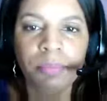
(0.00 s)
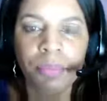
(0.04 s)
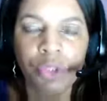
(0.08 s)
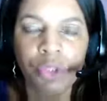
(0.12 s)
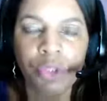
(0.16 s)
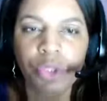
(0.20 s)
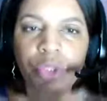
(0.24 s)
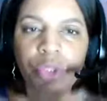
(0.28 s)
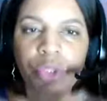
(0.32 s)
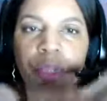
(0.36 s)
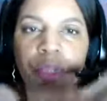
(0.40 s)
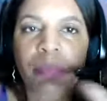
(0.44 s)

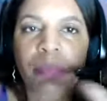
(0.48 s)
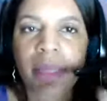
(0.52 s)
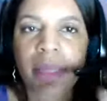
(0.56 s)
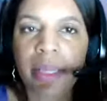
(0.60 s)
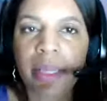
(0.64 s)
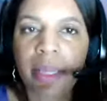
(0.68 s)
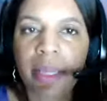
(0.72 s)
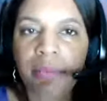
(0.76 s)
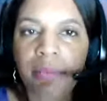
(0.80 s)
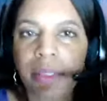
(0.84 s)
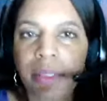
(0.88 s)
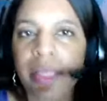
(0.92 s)
So you may
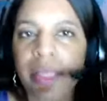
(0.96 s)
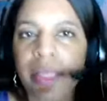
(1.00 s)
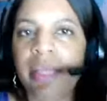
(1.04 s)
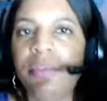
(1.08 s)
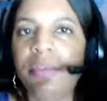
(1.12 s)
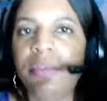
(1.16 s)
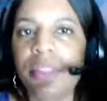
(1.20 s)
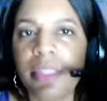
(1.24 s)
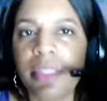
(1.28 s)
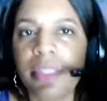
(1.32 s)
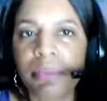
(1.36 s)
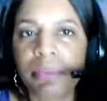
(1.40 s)
have to
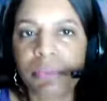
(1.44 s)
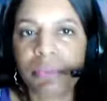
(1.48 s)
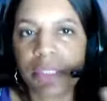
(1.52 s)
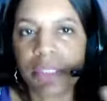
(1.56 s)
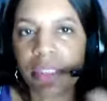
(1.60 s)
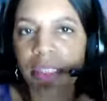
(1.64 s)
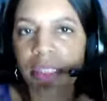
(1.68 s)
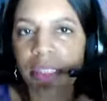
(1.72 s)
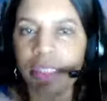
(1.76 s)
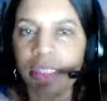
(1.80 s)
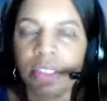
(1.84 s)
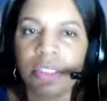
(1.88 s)
have separate
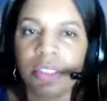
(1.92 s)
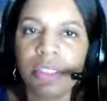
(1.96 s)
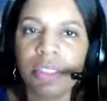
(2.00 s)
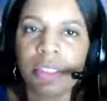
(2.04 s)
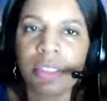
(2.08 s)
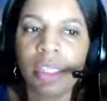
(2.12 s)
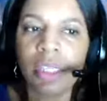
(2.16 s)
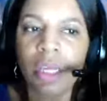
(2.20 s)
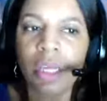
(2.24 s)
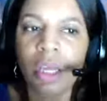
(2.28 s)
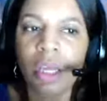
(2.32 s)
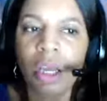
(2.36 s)

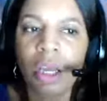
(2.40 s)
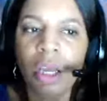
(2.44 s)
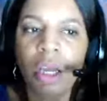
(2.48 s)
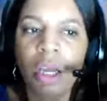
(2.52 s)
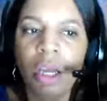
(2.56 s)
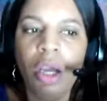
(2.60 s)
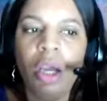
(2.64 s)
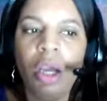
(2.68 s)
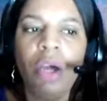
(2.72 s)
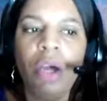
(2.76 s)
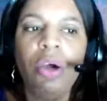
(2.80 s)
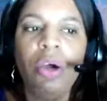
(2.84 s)
sections
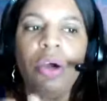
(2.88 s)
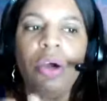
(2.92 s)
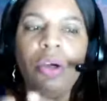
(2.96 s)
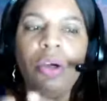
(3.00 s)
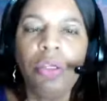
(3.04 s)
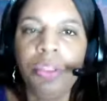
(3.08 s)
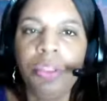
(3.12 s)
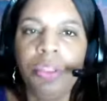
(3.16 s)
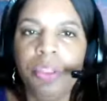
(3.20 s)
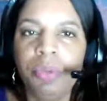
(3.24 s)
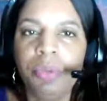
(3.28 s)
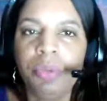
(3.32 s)

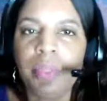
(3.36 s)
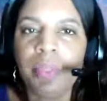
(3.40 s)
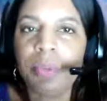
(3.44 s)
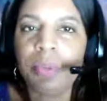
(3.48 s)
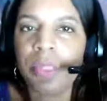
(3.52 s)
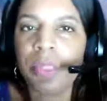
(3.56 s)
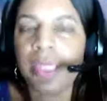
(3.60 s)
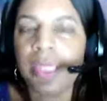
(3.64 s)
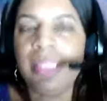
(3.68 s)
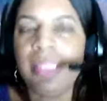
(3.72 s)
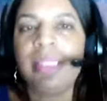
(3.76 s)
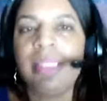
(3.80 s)
on your
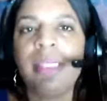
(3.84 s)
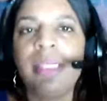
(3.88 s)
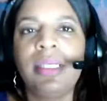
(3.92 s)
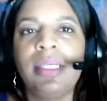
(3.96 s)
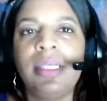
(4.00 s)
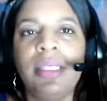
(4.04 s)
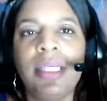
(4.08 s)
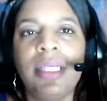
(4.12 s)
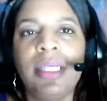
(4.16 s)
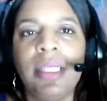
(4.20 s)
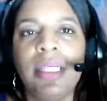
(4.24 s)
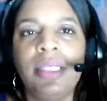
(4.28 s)
website
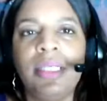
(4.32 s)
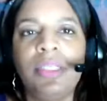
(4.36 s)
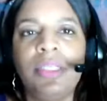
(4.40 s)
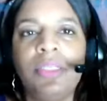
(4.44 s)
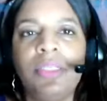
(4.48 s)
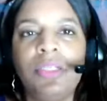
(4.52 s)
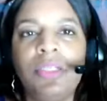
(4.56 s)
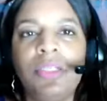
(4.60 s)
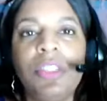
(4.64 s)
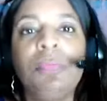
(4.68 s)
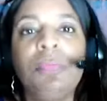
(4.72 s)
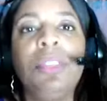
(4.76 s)

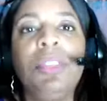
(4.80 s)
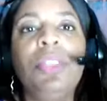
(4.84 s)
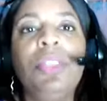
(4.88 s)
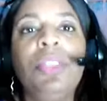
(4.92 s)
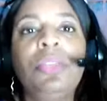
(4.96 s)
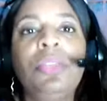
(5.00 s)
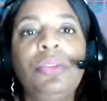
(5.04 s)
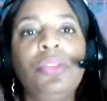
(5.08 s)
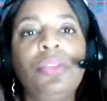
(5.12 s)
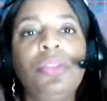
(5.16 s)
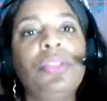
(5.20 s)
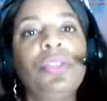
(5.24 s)
dedicated to speak
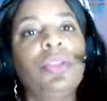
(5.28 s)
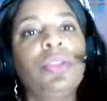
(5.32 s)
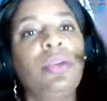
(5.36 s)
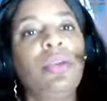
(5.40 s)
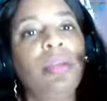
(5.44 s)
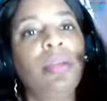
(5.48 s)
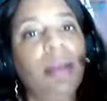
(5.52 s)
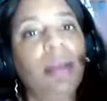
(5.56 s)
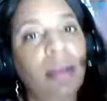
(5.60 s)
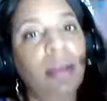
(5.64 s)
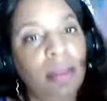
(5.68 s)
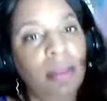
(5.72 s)
to
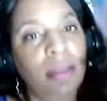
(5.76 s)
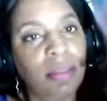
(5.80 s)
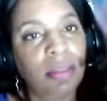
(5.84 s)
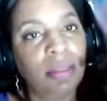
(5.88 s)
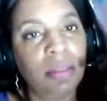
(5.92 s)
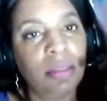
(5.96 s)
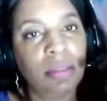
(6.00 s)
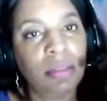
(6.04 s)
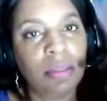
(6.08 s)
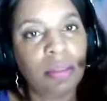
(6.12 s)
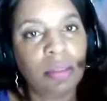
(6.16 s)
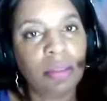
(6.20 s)
certain
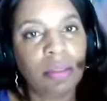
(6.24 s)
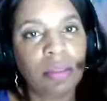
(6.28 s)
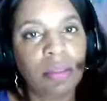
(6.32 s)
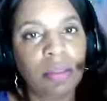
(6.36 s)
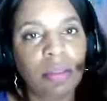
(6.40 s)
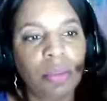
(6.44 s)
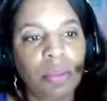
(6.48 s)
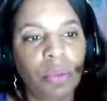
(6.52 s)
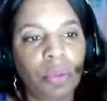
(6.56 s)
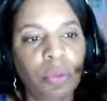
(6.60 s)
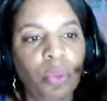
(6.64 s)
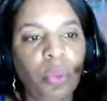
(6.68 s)

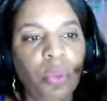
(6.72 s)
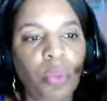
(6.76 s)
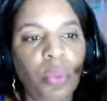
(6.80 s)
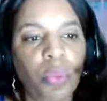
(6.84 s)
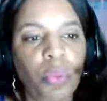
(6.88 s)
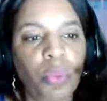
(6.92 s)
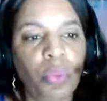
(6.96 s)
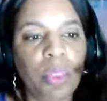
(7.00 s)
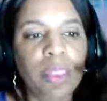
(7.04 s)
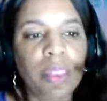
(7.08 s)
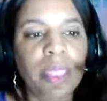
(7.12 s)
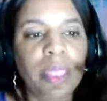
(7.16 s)
audiences.
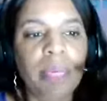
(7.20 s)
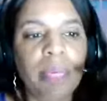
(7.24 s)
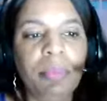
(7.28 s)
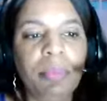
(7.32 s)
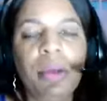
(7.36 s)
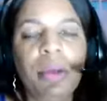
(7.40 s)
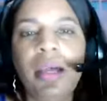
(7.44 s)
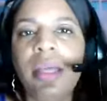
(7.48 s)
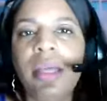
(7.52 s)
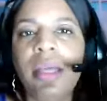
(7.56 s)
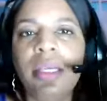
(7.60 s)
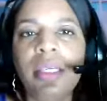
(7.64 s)
What type
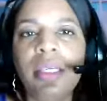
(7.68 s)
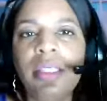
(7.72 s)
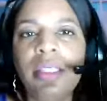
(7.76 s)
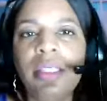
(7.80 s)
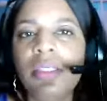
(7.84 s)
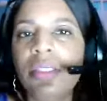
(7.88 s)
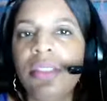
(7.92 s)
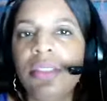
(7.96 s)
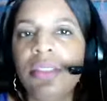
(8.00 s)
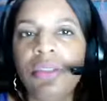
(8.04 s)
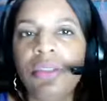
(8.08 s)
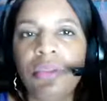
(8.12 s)
of
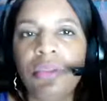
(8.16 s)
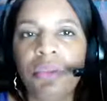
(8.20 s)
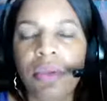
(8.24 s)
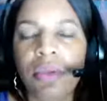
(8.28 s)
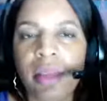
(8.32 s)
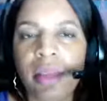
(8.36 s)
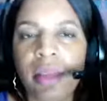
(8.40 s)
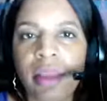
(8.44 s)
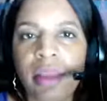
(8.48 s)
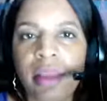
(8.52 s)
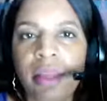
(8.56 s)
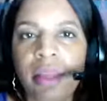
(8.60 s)
audiences do you
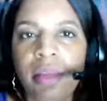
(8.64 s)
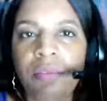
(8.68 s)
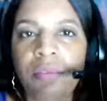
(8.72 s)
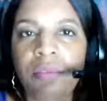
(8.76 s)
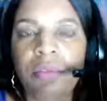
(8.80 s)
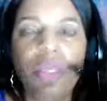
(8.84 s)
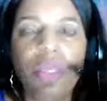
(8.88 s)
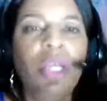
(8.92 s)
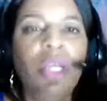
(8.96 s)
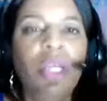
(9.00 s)
have?